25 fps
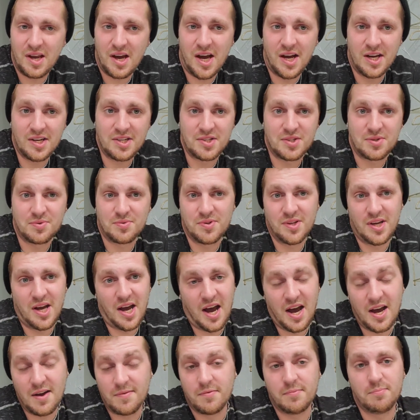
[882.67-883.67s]
I
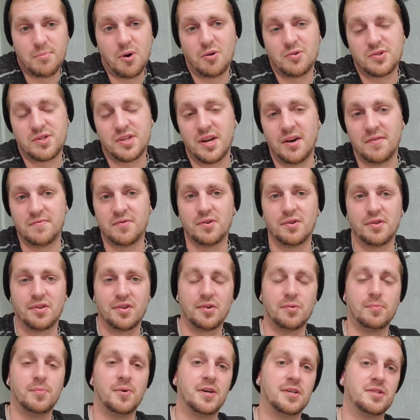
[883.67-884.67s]
haven't posted up for a
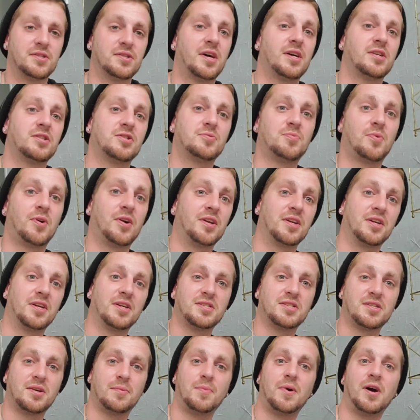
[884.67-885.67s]
little bit, so I just wanted to
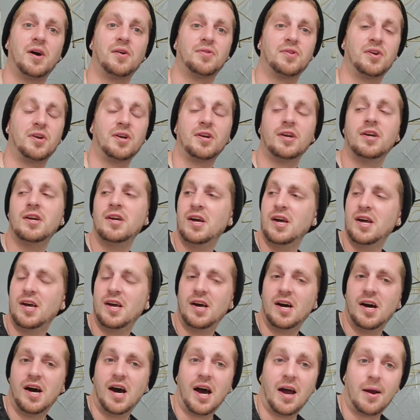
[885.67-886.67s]
get something out there.
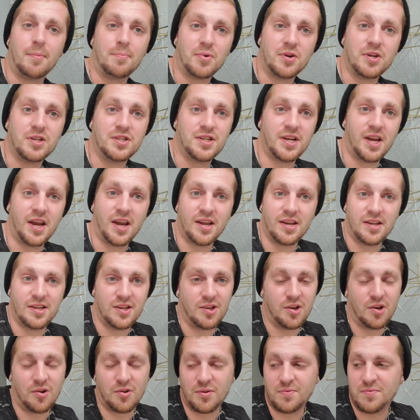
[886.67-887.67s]
I appreciate,
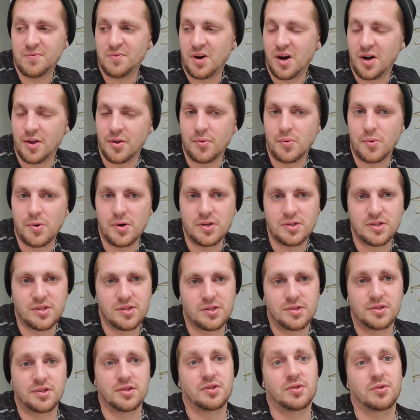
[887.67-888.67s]
you know, the followers, the
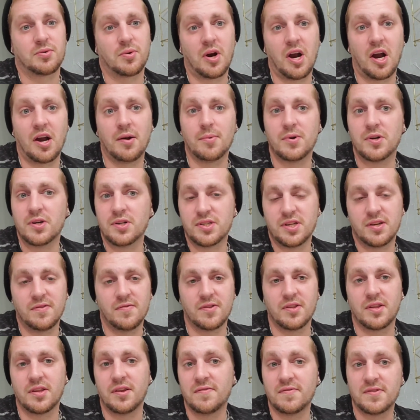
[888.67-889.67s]
subscribers,
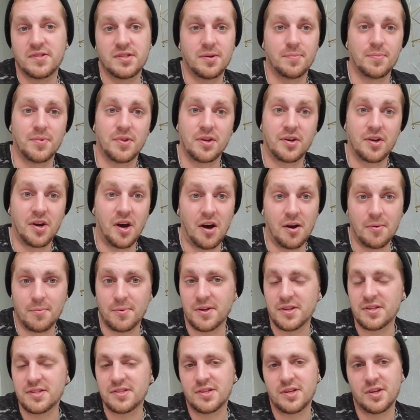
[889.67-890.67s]
even leaving some of the
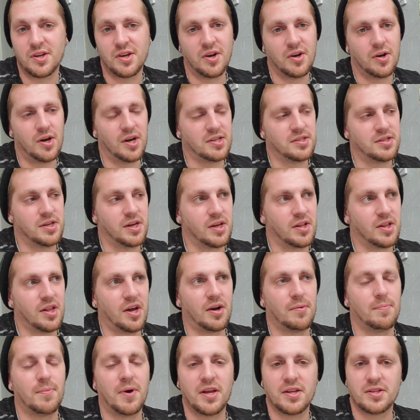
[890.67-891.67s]
comments. You know, I take a
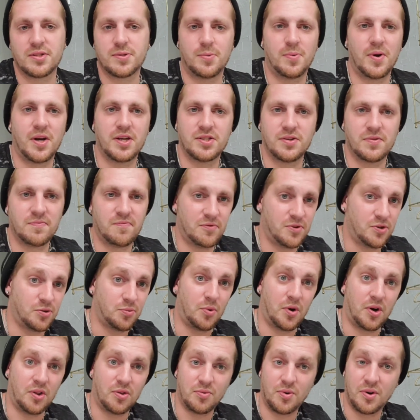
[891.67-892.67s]
lot of my inspiration from
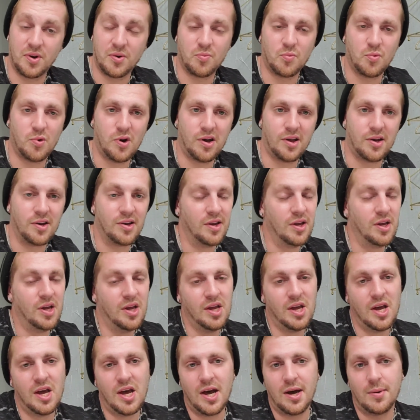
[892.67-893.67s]
23 and 1.
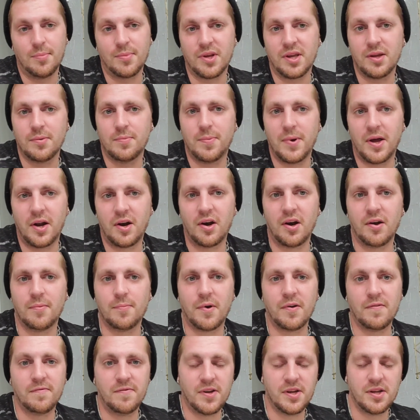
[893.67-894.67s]
I'm gonna get better on
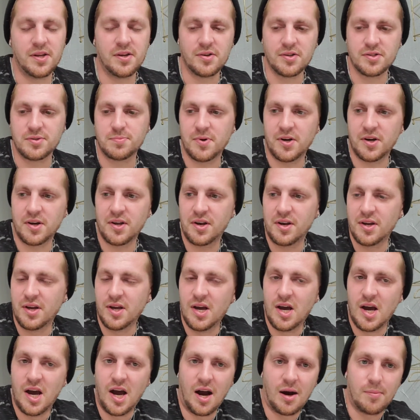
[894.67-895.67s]
my videos, but
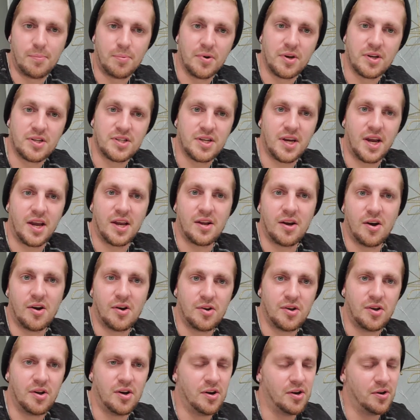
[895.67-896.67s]
I appreciate
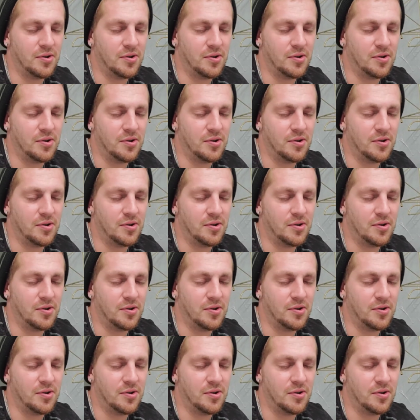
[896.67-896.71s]
all